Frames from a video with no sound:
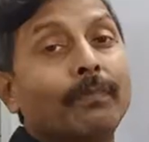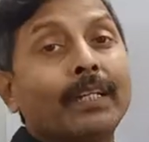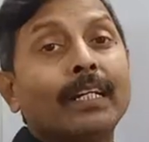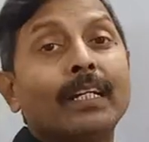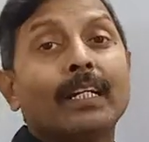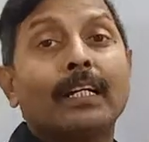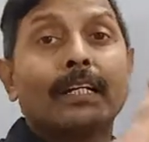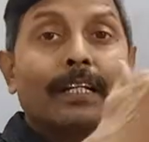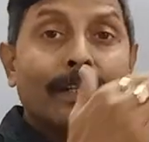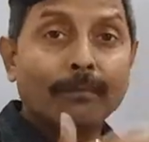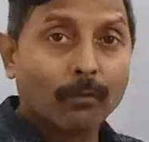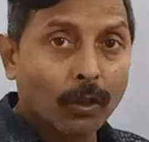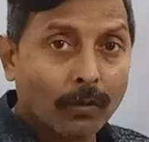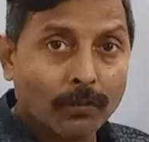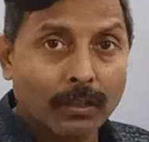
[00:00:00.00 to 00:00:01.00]
be
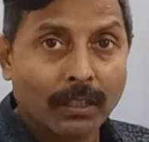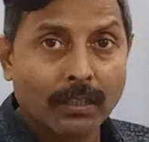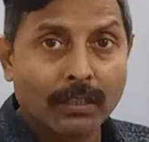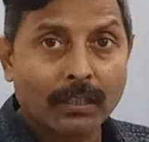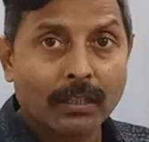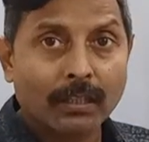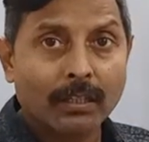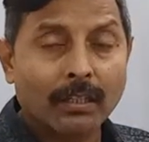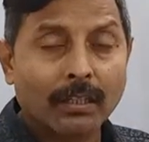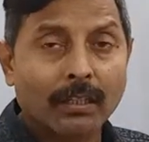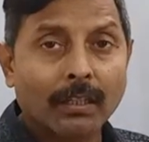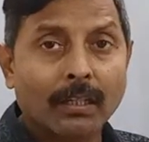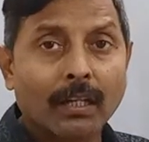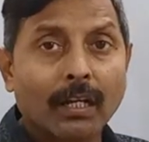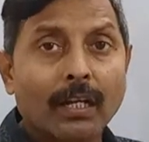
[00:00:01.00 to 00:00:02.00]
removed.
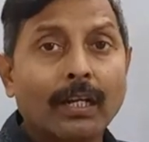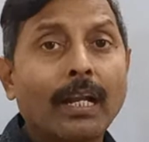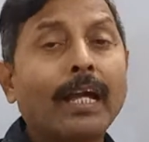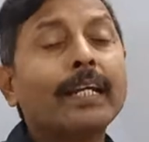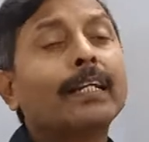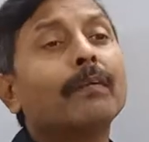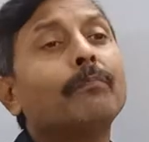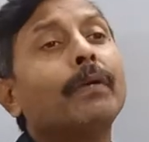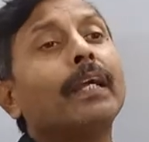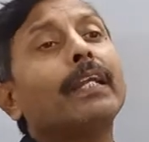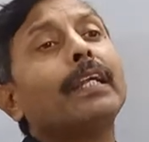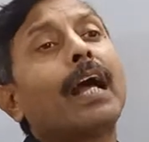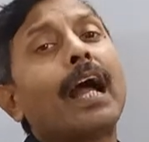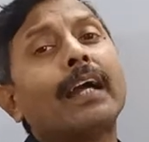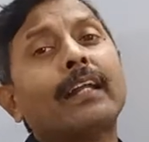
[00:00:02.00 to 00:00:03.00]
Like
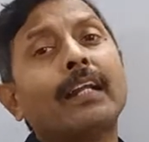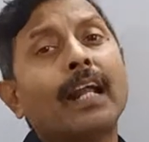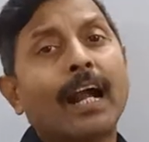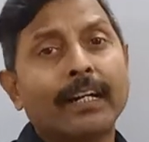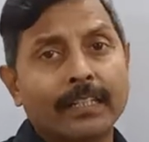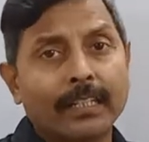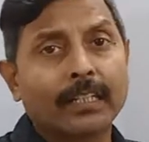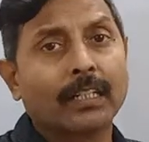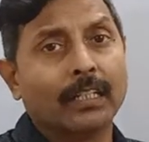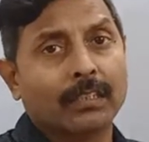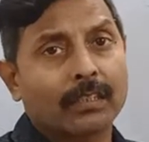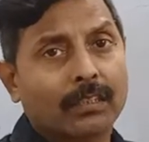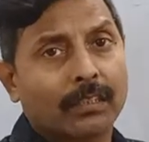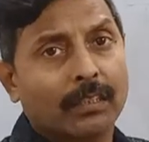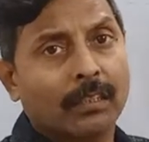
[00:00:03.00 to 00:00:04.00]
many iron
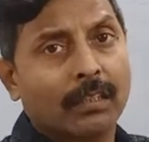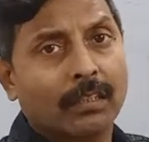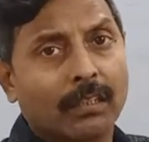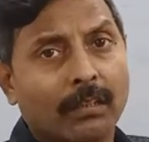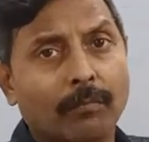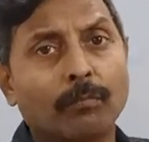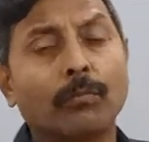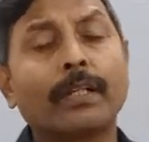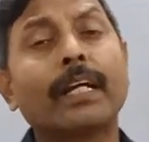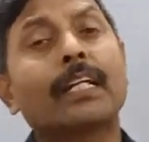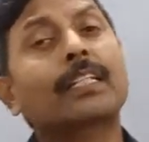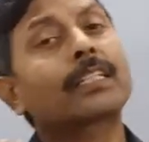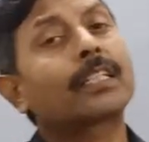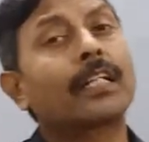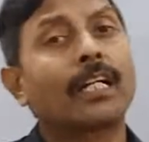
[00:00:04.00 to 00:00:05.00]
articles
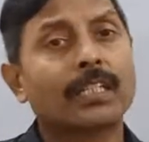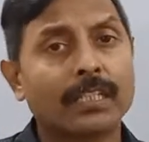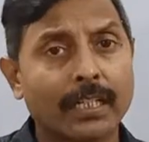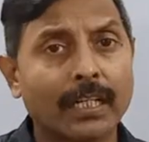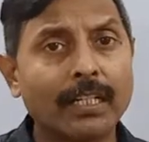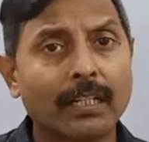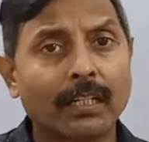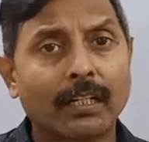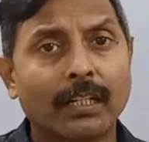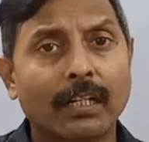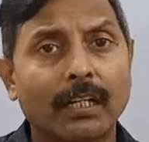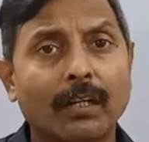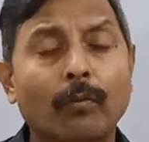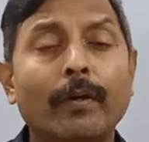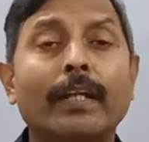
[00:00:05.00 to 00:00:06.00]
gets rusted
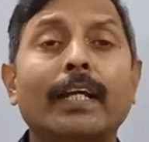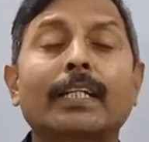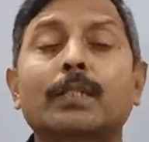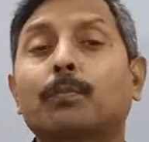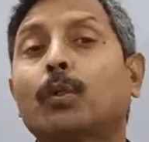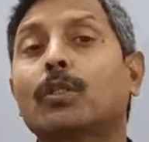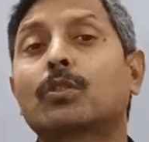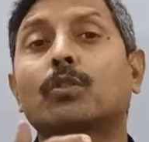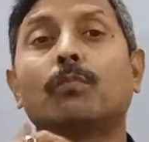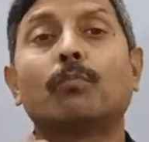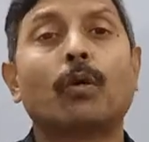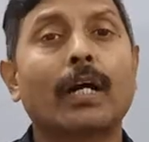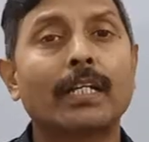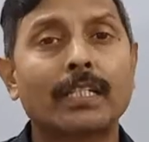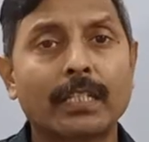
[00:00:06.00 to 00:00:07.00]
when exposed to
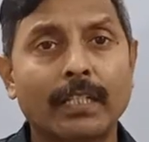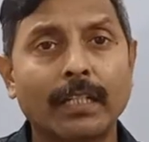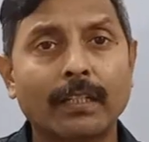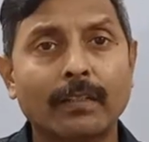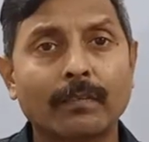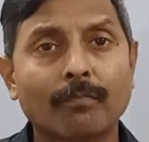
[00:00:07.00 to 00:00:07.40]
moist air.